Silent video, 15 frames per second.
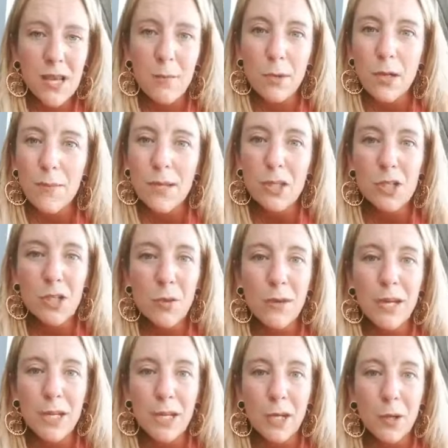I'm going to be
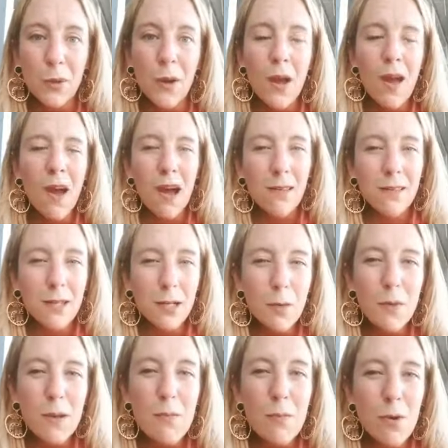showing you a little
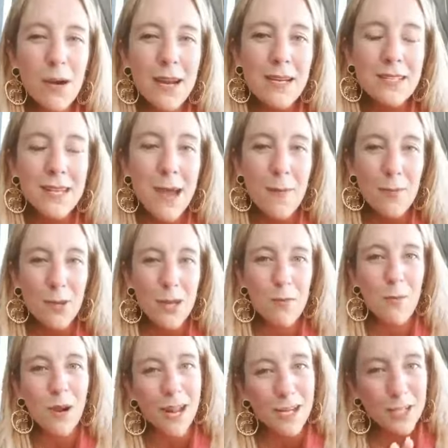bit more in depth than
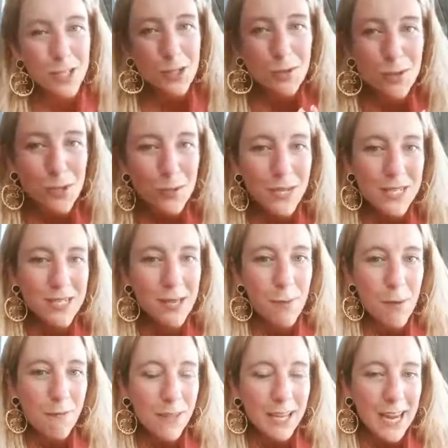what I do during some
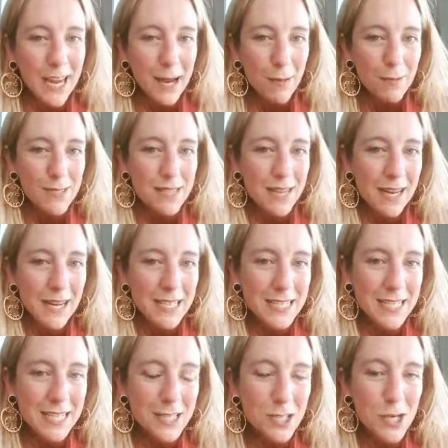of the camps that I
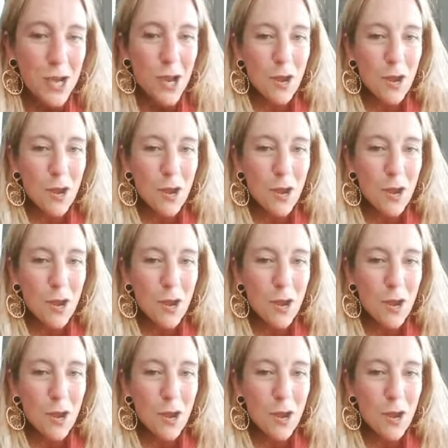teach